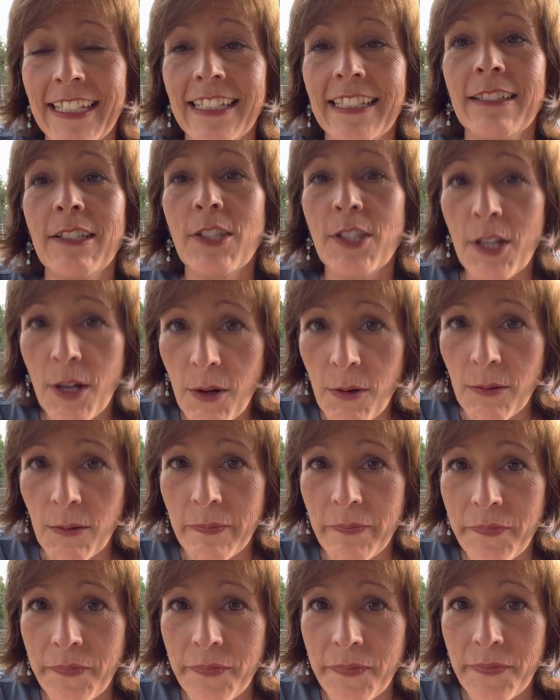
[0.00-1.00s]
So
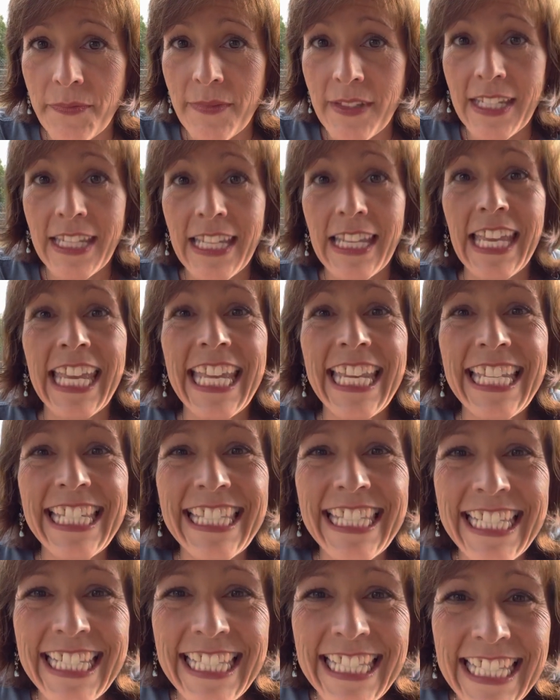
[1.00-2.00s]
it is
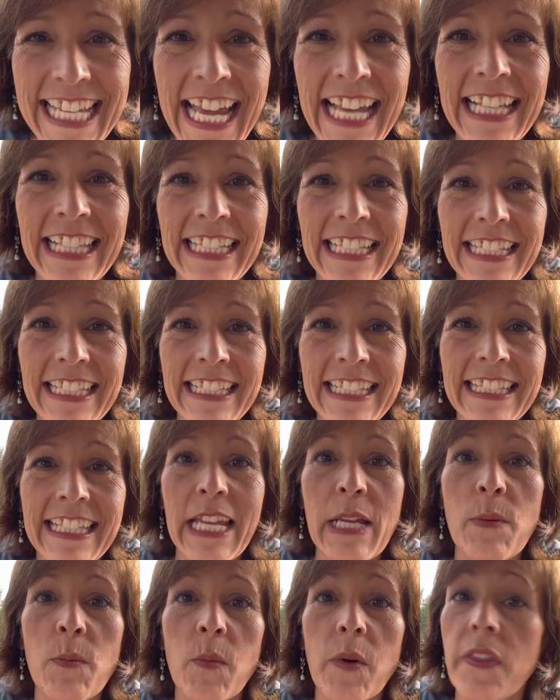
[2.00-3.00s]
exactly the
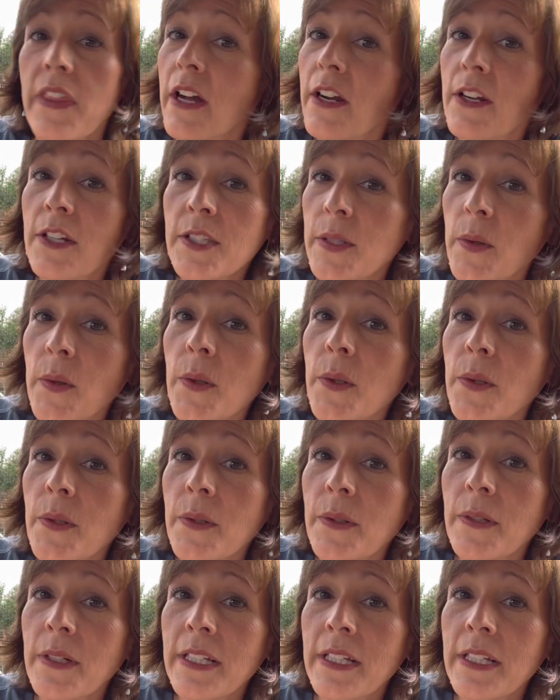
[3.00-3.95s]
same with our soul.